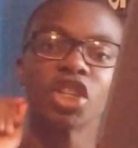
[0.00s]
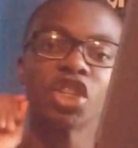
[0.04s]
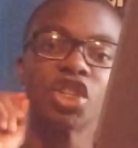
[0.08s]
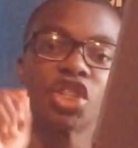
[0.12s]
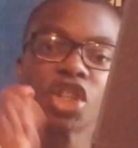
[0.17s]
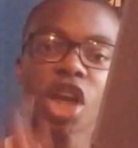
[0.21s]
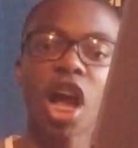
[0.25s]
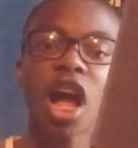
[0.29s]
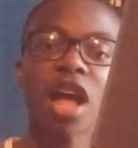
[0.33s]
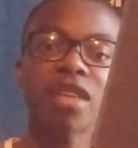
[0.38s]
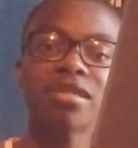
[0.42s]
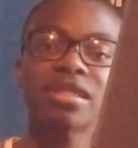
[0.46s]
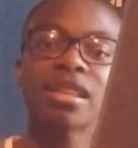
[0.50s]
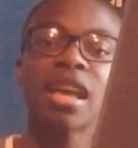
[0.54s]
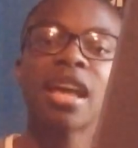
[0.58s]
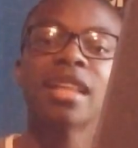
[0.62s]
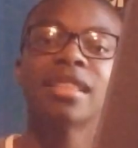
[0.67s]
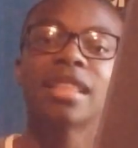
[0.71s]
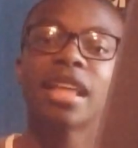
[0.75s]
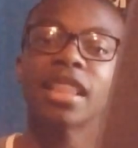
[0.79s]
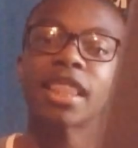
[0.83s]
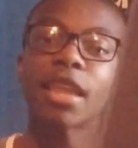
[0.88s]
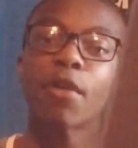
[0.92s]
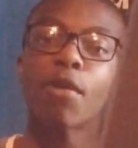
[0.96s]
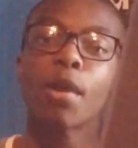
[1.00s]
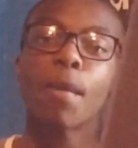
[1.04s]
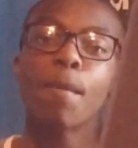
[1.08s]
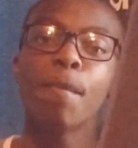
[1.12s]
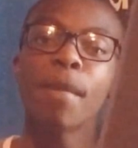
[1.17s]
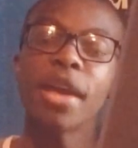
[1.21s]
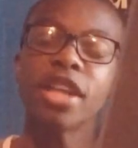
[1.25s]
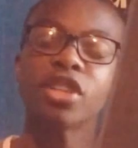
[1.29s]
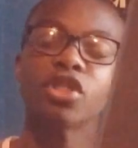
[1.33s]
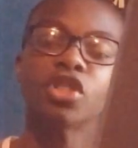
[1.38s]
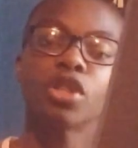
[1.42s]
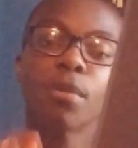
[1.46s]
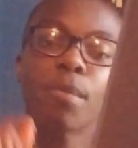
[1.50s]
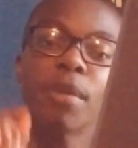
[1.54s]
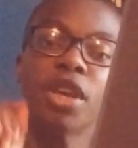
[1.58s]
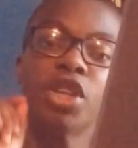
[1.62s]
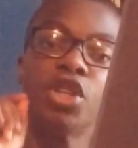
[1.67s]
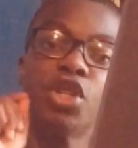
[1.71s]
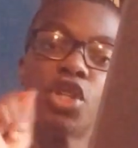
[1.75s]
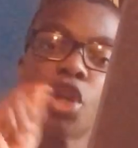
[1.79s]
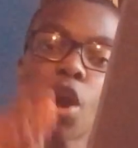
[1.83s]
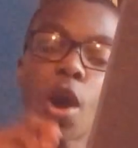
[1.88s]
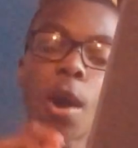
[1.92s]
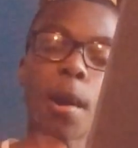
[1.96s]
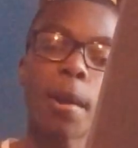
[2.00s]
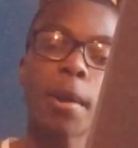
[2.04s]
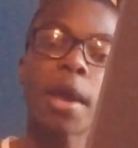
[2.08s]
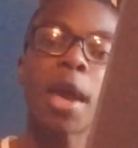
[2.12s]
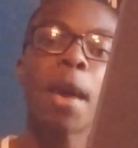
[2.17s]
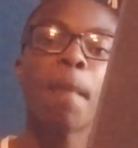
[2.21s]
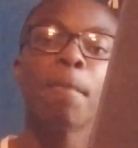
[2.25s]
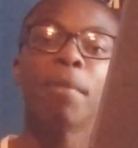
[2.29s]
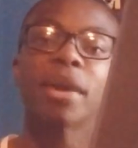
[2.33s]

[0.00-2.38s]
jobs that they were meant to be doing